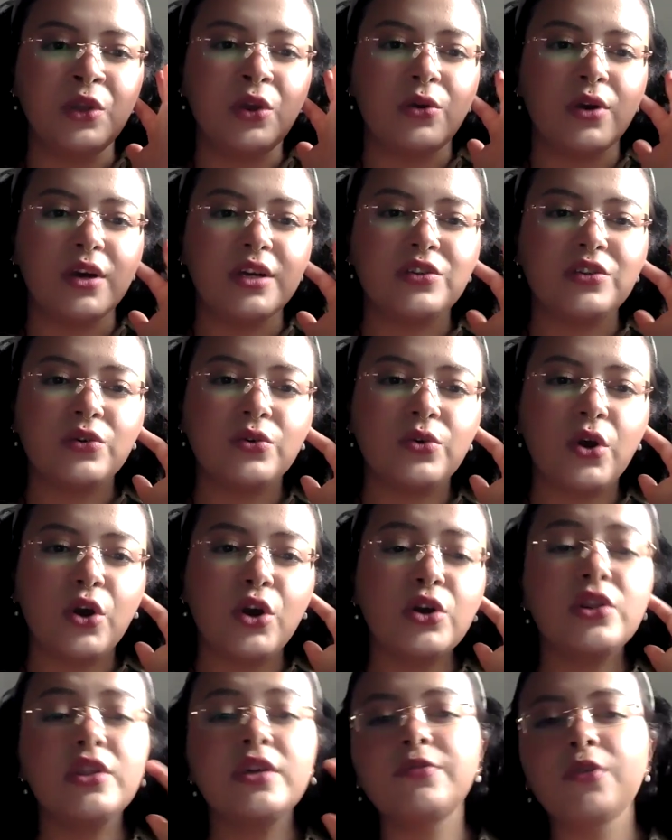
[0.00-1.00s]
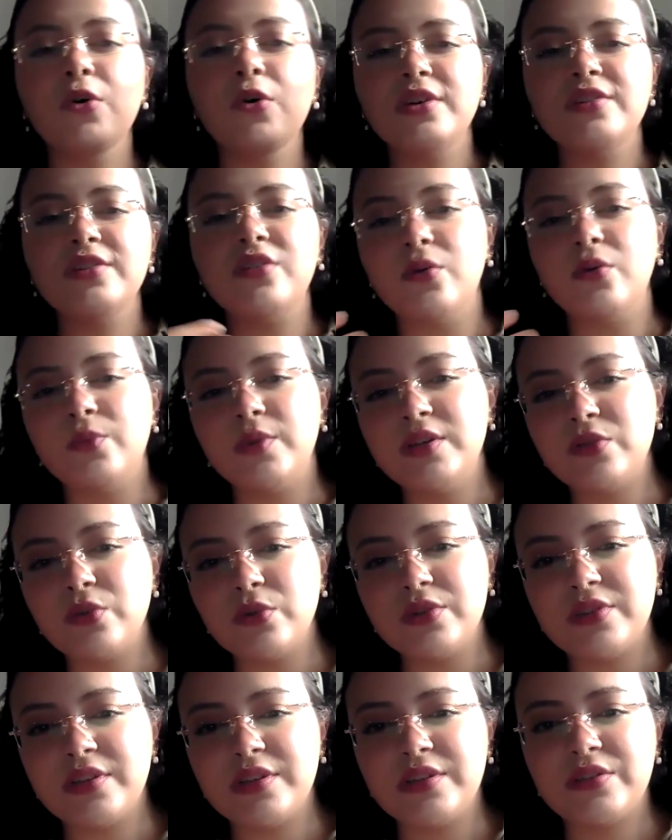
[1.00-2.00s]
right? So early focus on
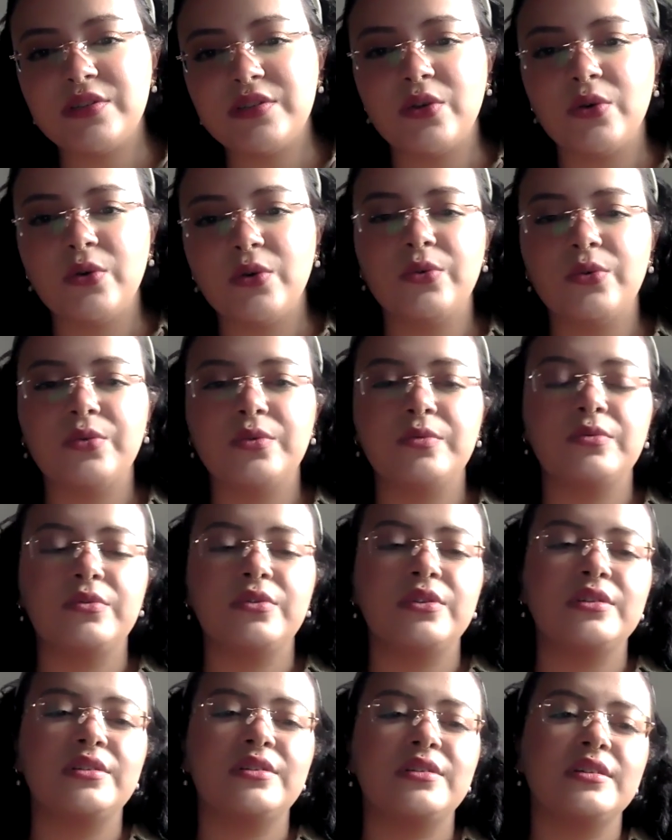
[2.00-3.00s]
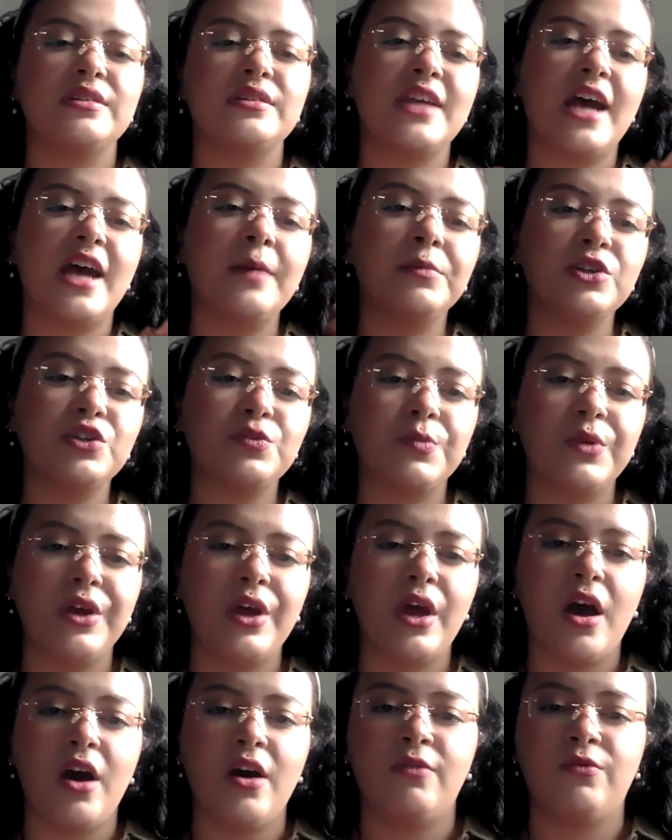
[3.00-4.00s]
resources. So this establishment
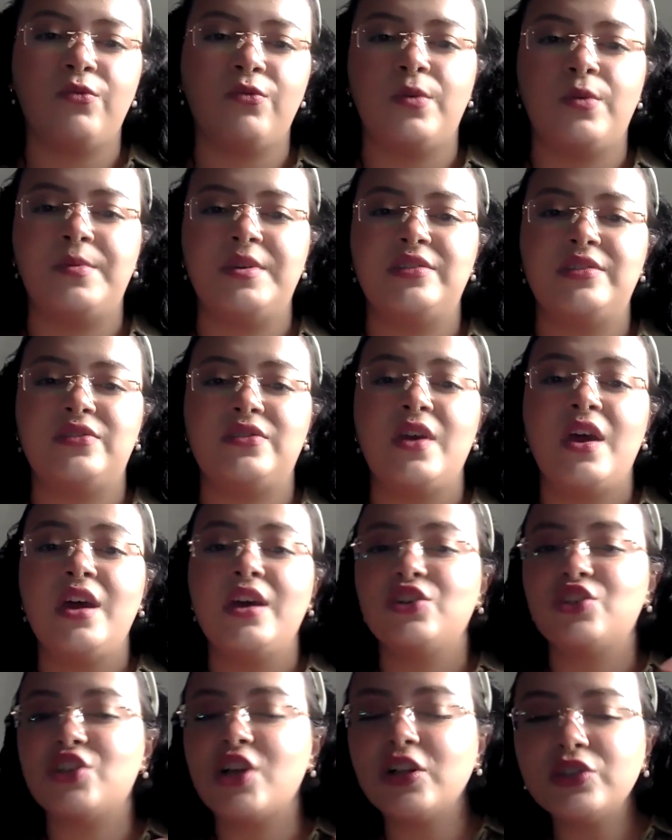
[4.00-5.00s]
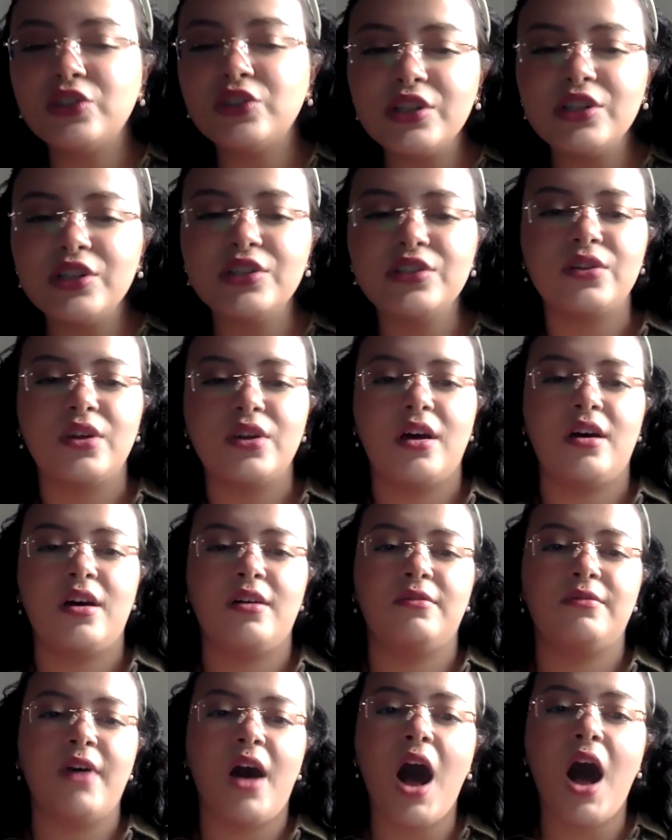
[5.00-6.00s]
of women's shelters,
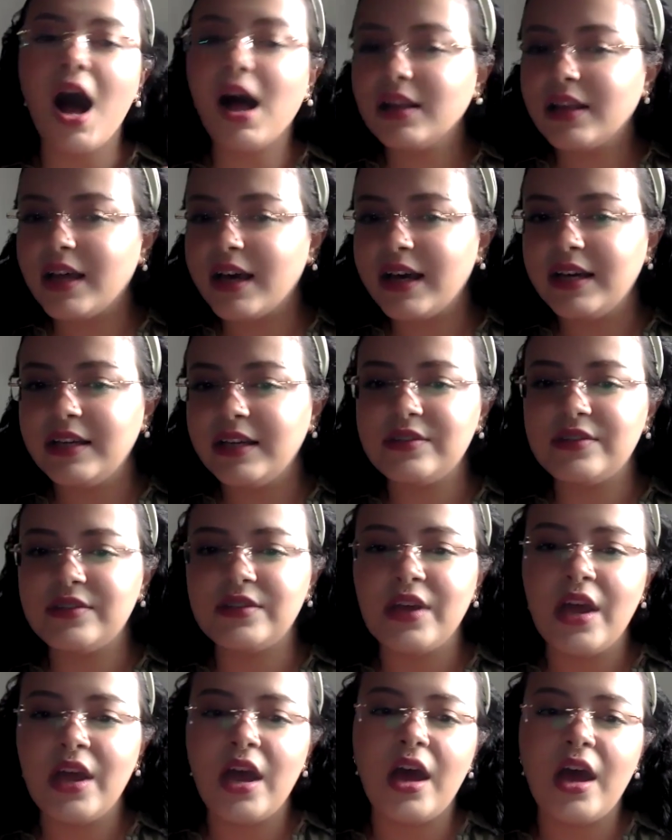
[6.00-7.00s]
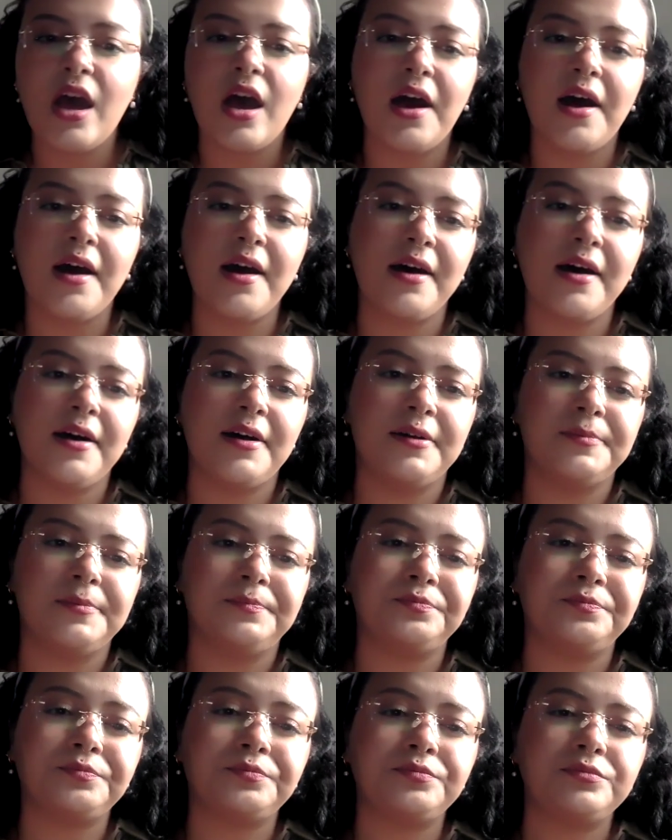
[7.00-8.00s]
of hotlines,
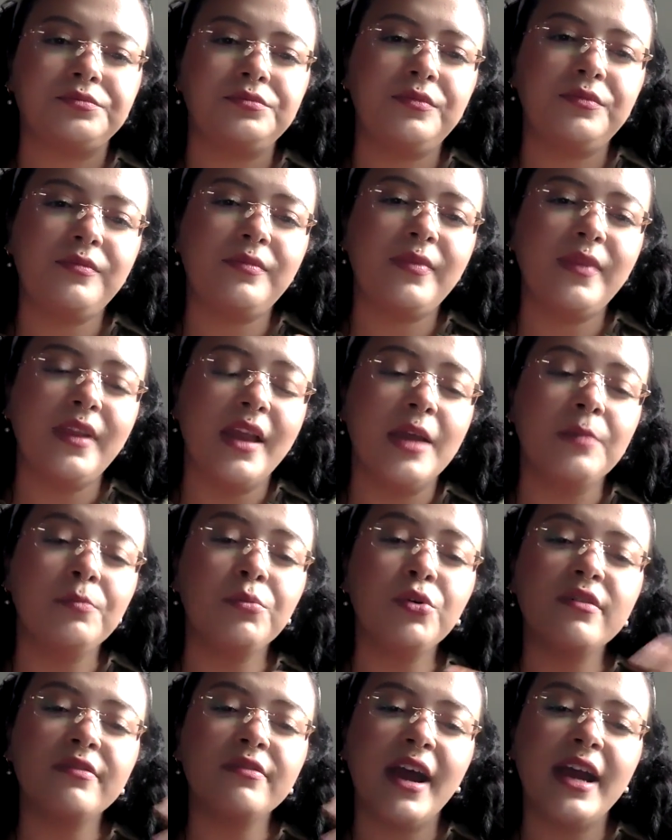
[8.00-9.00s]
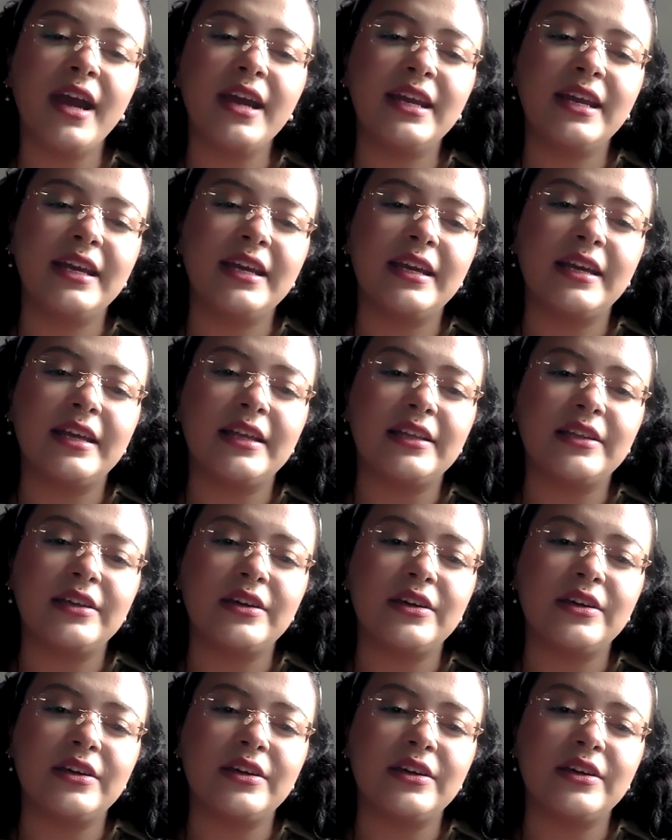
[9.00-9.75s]
and providing